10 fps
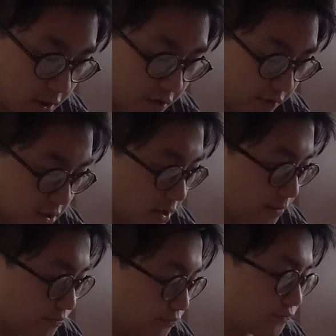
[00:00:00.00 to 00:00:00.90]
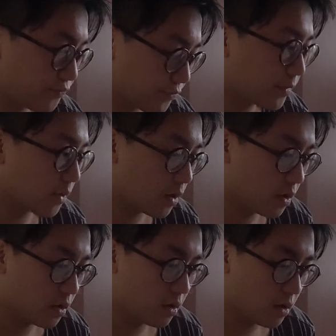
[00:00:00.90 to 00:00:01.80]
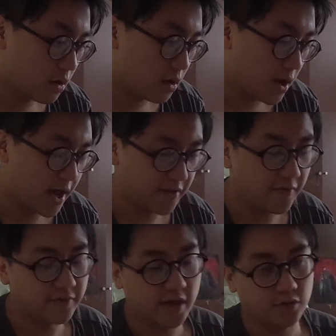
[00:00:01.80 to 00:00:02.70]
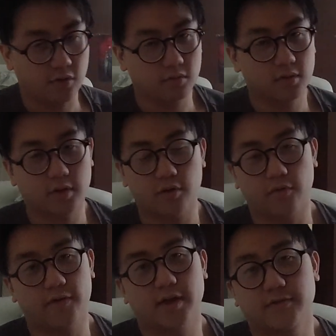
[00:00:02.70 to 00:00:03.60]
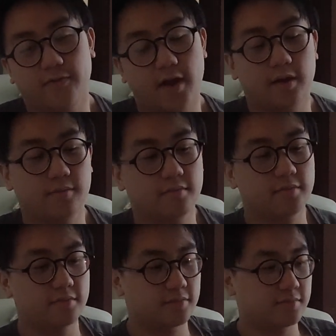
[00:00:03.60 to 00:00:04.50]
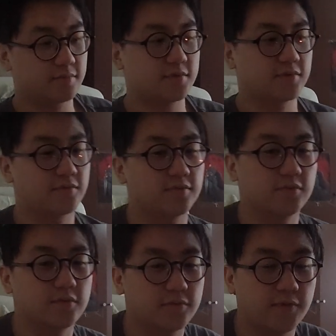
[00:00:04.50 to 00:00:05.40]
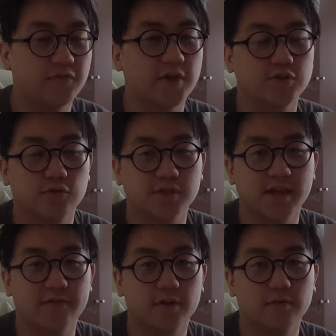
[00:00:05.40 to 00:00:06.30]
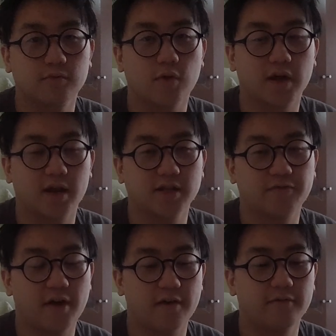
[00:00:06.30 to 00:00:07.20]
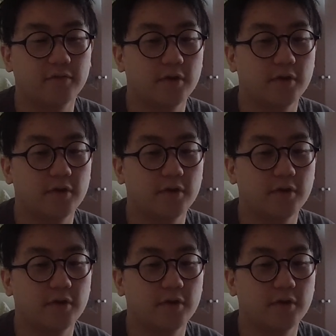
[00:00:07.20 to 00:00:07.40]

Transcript: his last name. And he's fifty years old. I don't know if you guys can find him. Fifty years old Steven, working nine to five.